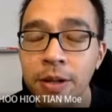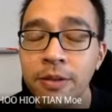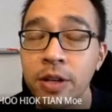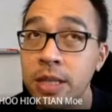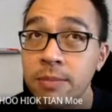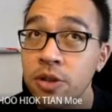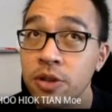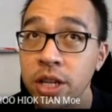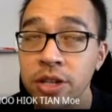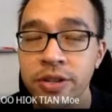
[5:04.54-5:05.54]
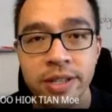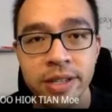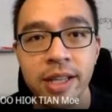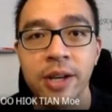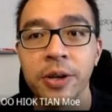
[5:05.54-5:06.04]
for some strange
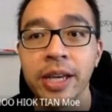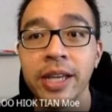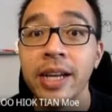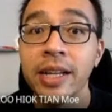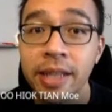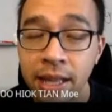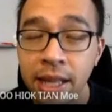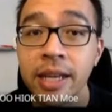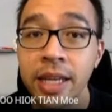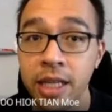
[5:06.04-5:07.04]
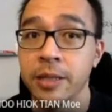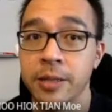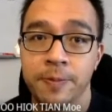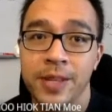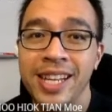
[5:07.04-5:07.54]
reason, okay, they like heat.
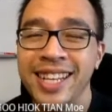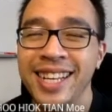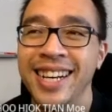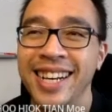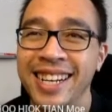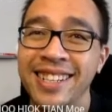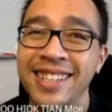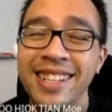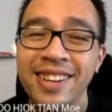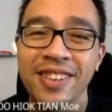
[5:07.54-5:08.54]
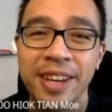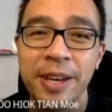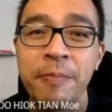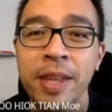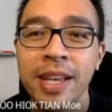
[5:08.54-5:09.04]

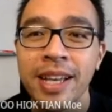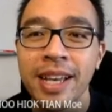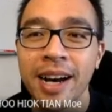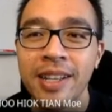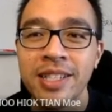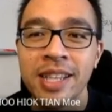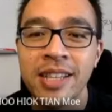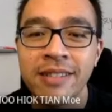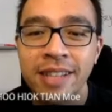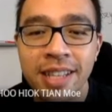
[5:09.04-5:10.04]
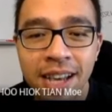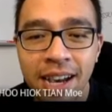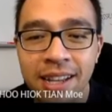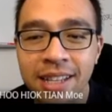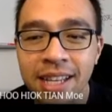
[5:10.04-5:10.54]
Okay, Generally,
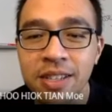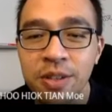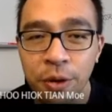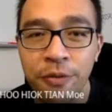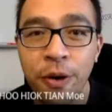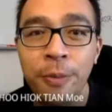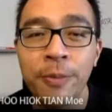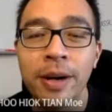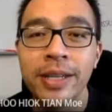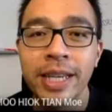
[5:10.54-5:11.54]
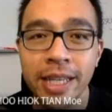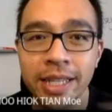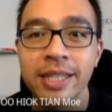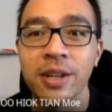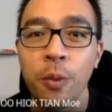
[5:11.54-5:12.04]
I think your form, heat
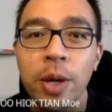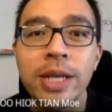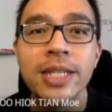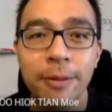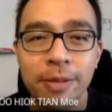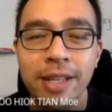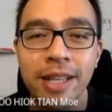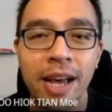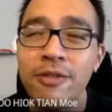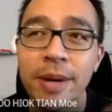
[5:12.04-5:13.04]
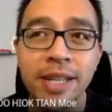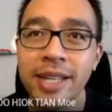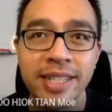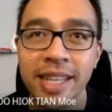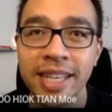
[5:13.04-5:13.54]
is the worst chapter. Everybody
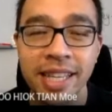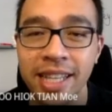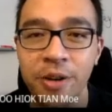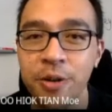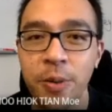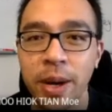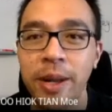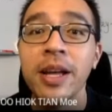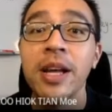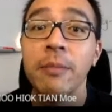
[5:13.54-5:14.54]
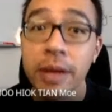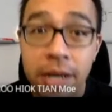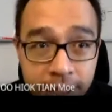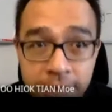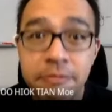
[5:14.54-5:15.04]
doesn't like heat. I don't know why. But there
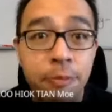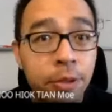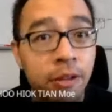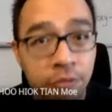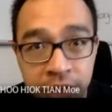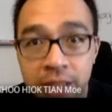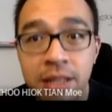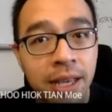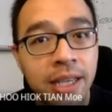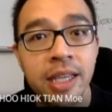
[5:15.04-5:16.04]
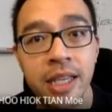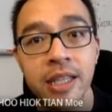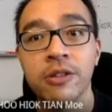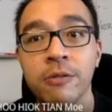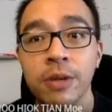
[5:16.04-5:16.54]
are some people that really like heat,
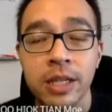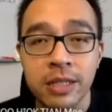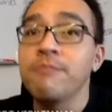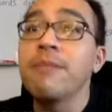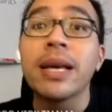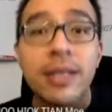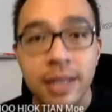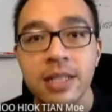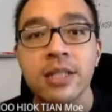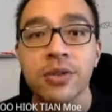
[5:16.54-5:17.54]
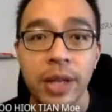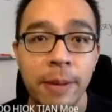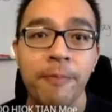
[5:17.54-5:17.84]
it makes sense to them.